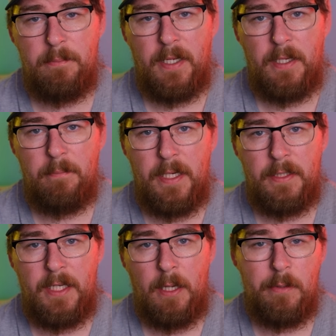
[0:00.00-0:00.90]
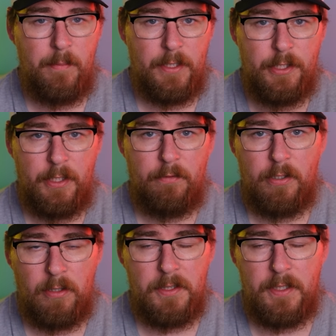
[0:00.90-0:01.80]
my main camera. I'm actually
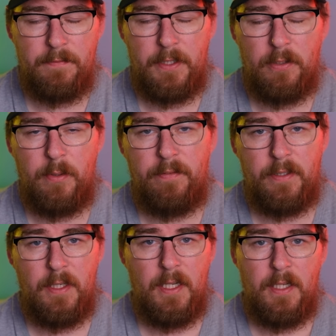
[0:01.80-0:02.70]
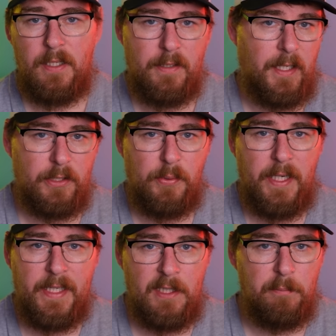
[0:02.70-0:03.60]
recording this video with it. That's why
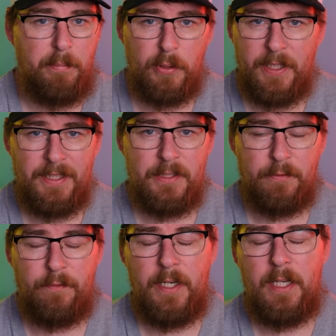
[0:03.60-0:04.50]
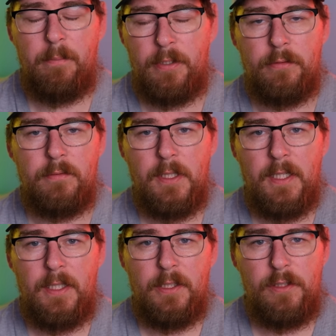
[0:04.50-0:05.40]
I can't pull it into frame and
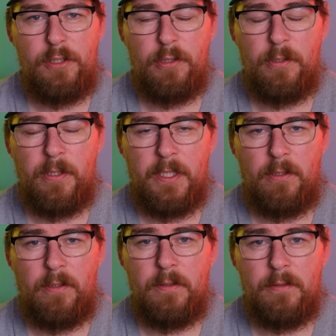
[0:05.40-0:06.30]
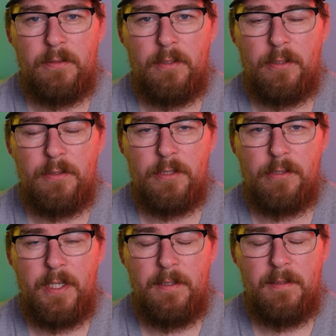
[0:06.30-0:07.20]
show you it on
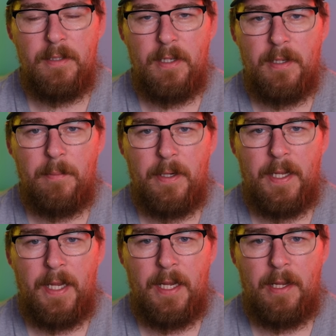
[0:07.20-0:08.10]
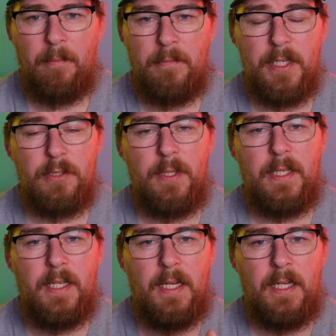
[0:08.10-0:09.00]
screen. But this
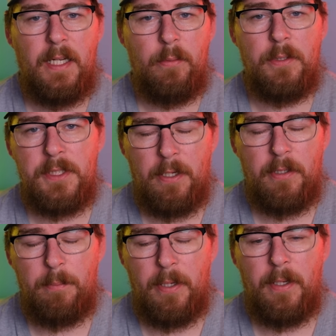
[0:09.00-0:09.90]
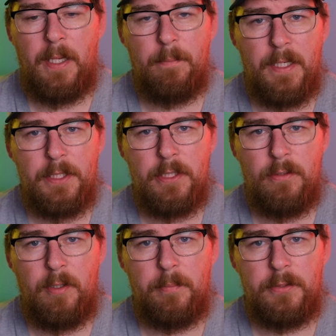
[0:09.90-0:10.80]
week I was out and about and I managed to
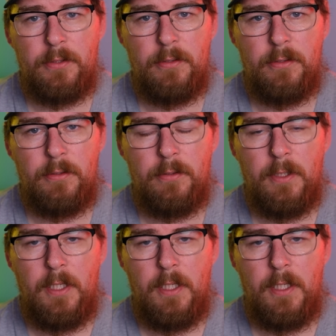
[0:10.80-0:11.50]
go up to